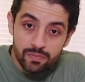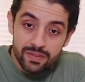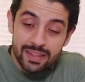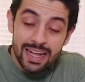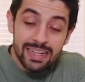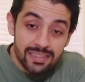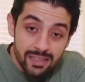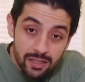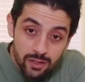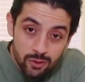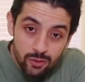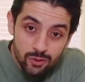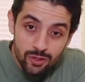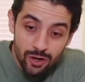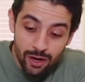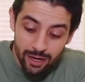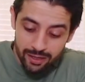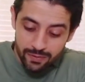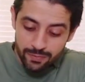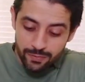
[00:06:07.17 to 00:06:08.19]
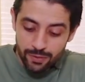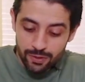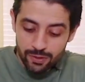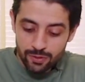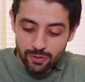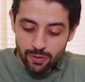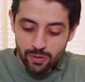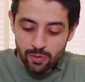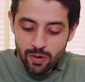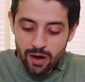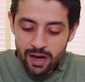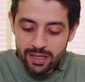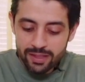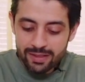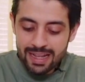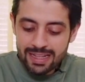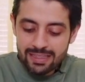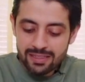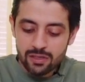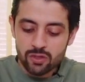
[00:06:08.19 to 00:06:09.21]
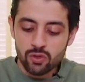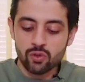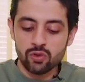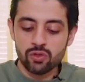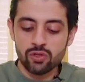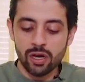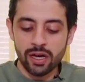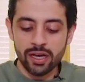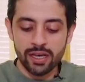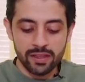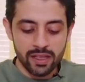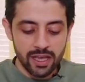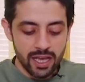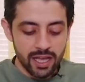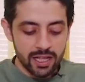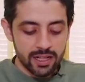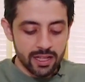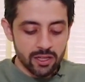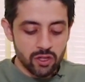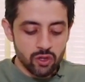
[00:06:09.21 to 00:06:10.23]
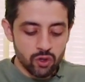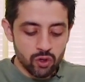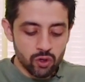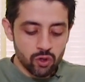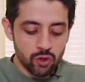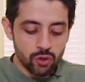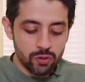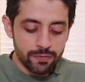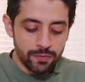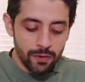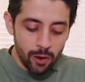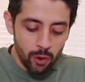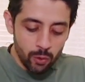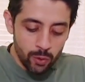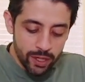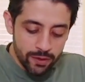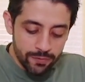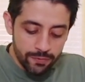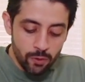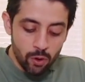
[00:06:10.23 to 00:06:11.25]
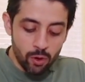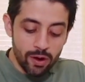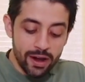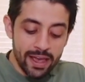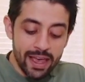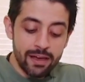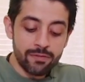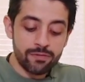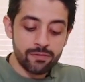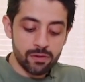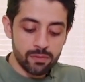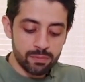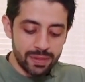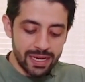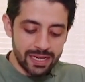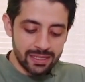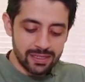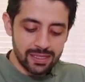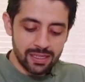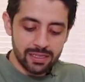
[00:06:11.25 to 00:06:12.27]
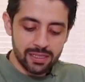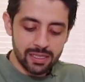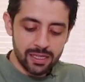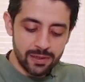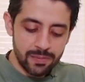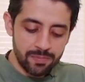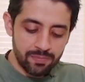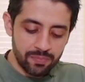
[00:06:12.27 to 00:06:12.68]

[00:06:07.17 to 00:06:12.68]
That's a good diet for you, all right? That's a good diet that you could follow it forever, basically.